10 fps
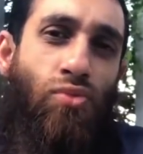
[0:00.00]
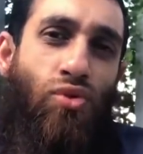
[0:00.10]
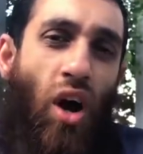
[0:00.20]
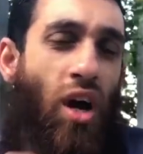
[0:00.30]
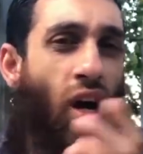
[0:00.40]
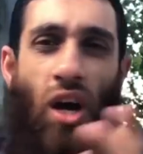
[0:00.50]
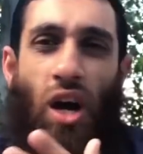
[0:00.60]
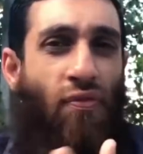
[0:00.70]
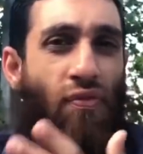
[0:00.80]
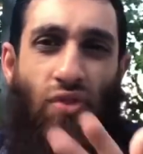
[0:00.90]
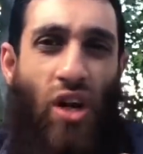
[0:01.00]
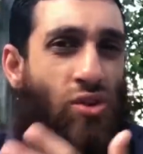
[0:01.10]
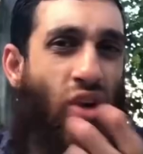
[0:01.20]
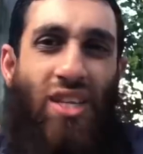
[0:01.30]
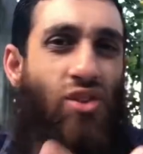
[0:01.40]

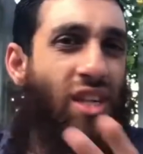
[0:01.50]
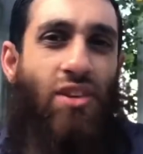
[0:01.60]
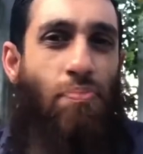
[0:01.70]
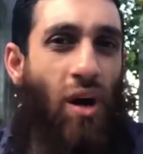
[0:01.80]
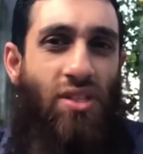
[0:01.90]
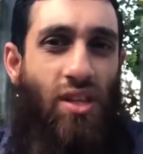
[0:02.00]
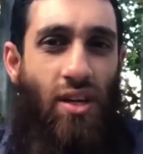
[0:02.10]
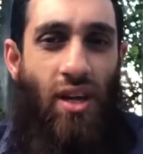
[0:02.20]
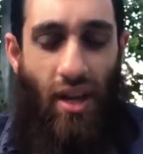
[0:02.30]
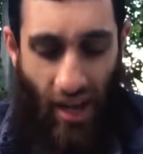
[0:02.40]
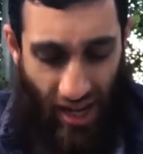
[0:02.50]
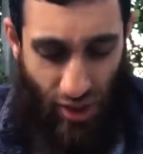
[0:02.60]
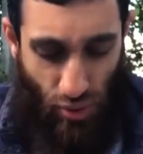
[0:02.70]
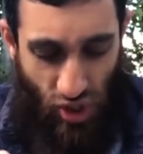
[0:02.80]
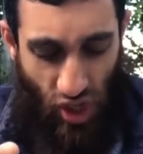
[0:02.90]
transgressive person,
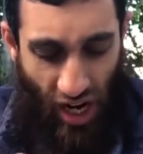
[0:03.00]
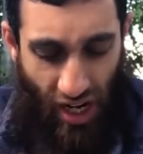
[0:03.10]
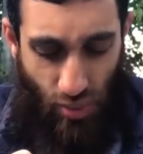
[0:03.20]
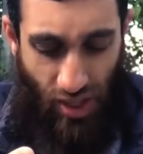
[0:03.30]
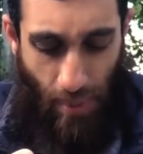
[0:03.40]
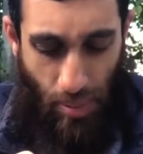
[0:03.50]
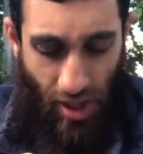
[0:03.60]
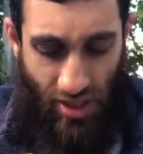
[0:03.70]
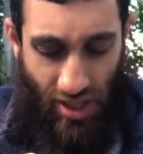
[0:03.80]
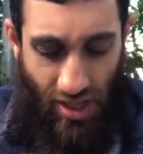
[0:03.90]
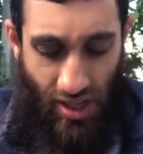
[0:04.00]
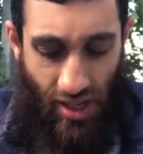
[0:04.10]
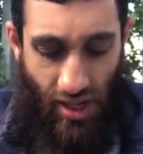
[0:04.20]
and doing jihad with that person